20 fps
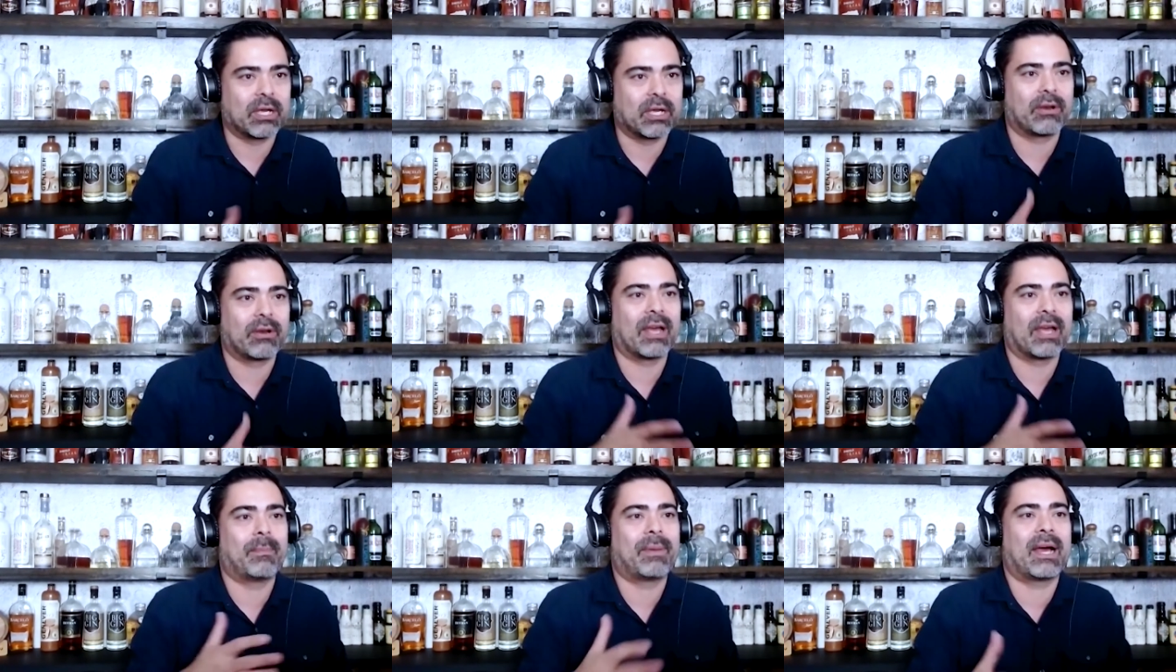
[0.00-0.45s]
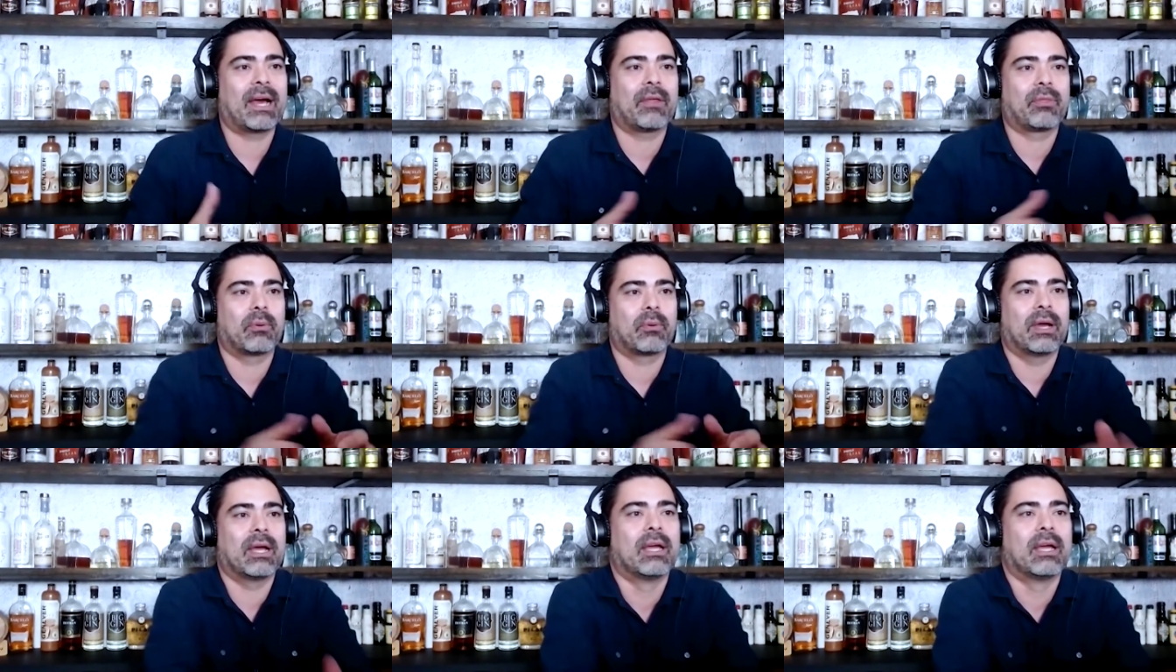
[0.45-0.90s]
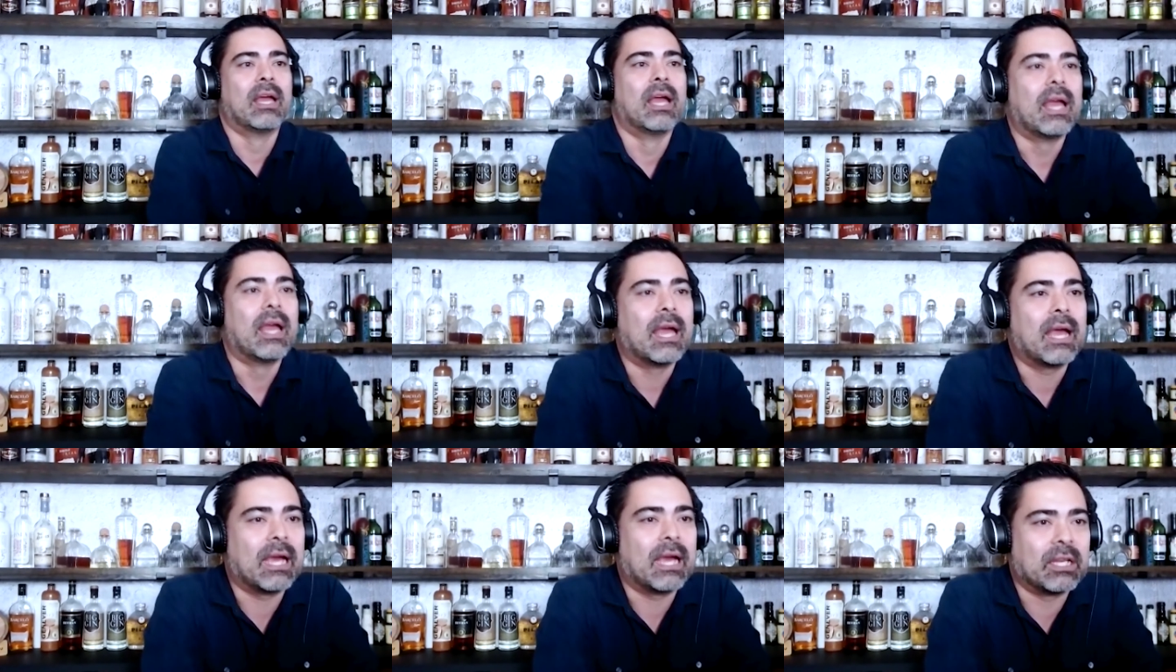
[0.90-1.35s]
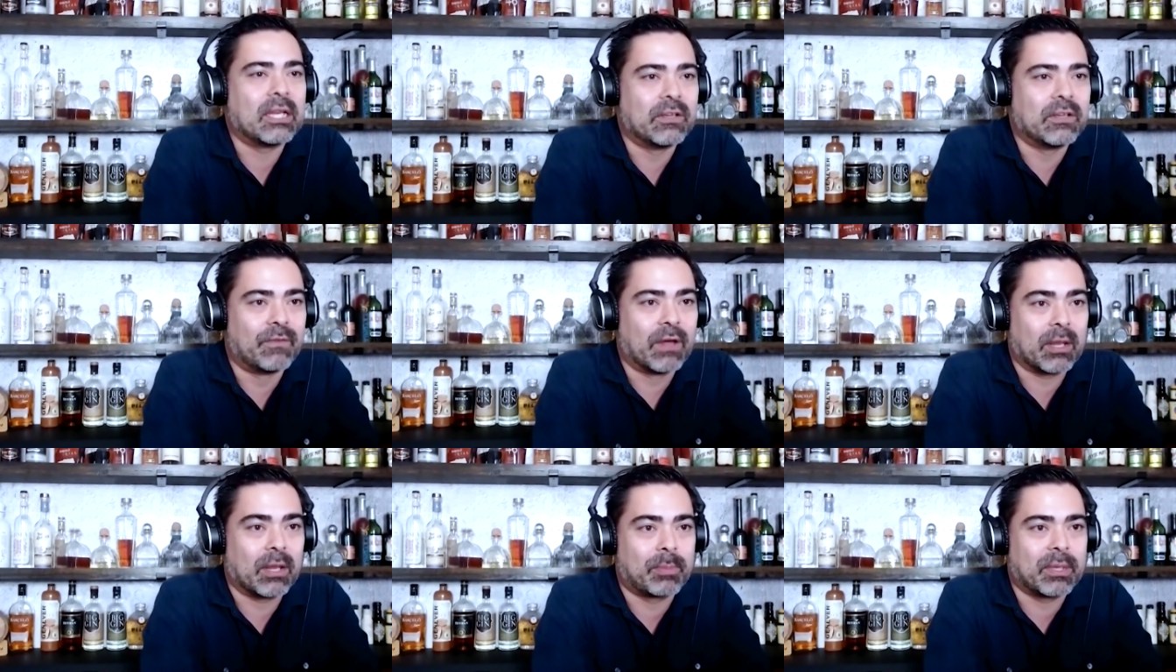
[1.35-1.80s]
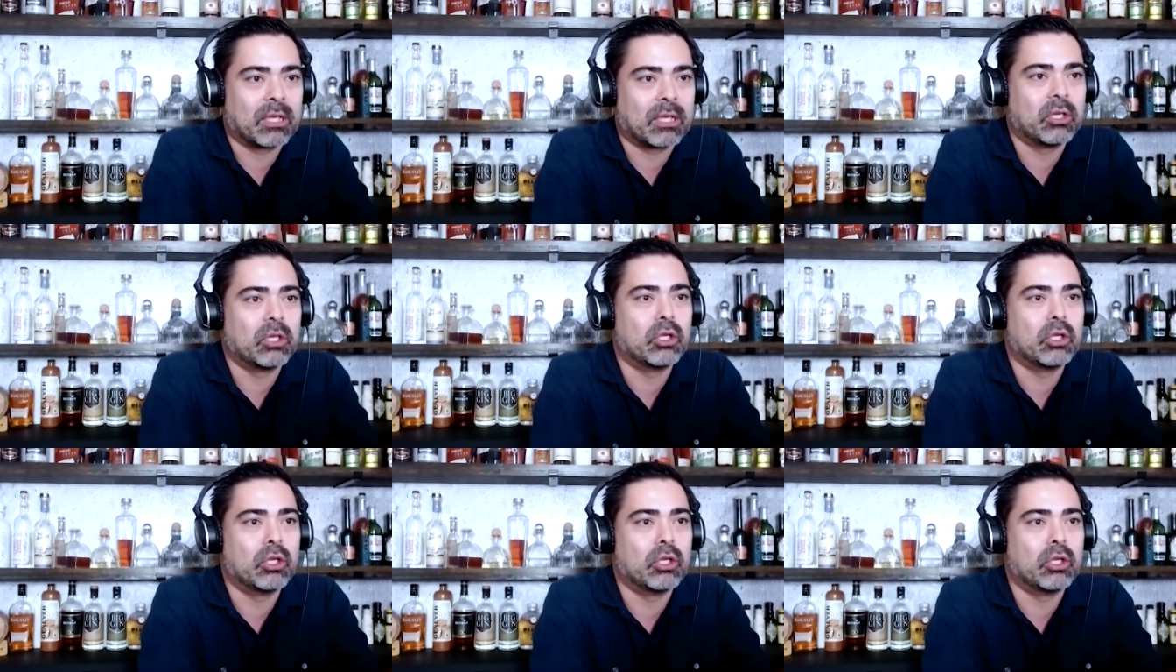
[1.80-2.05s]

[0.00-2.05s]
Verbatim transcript: down that pathway and developing